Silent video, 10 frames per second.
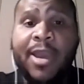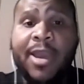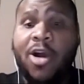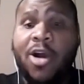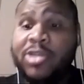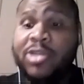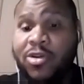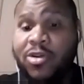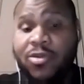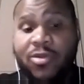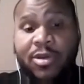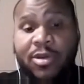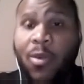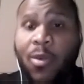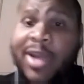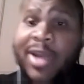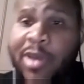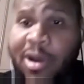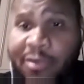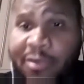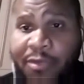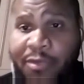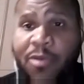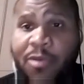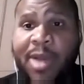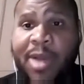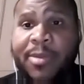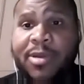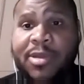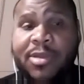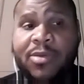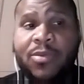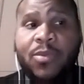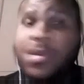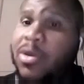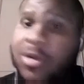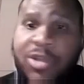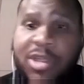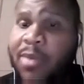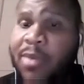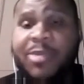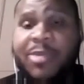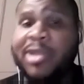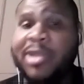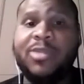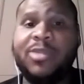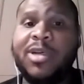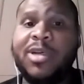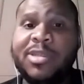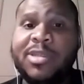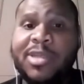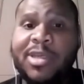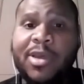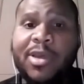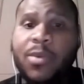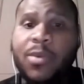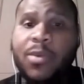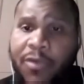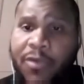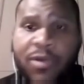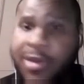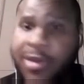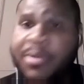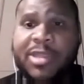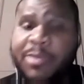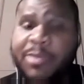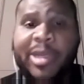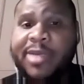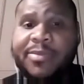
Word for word: Also, why did we all vote for Obama? We don't know shit about what his policies was. We all voted for him because he was black